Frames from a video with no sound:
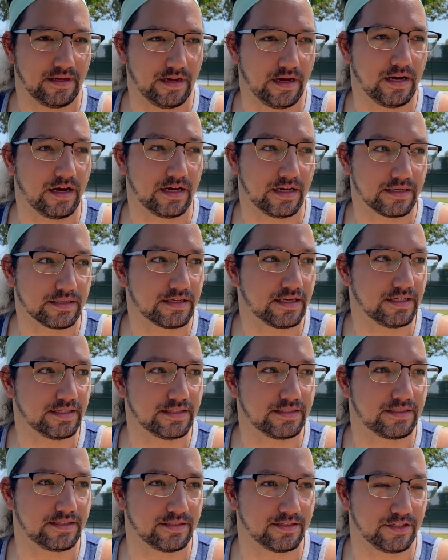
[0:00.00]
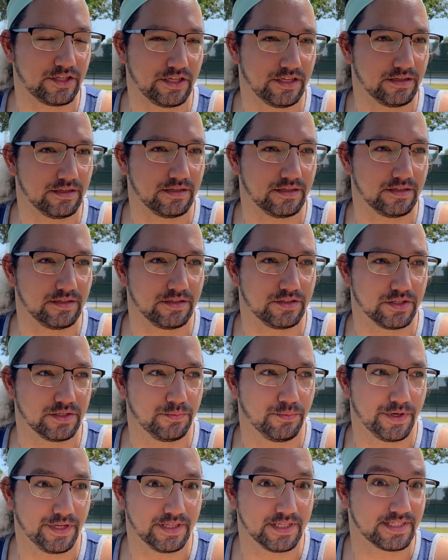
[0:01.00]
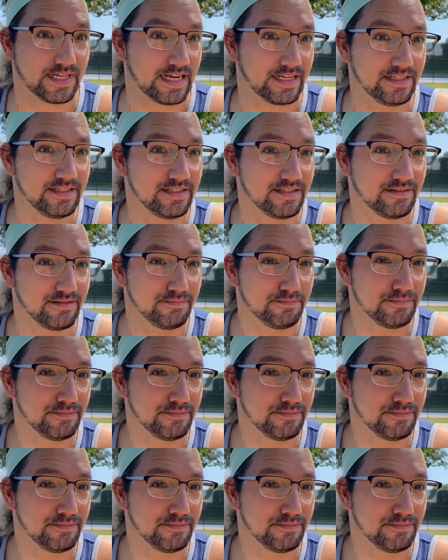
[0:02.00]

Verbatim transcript: Because uh, he could read the signs?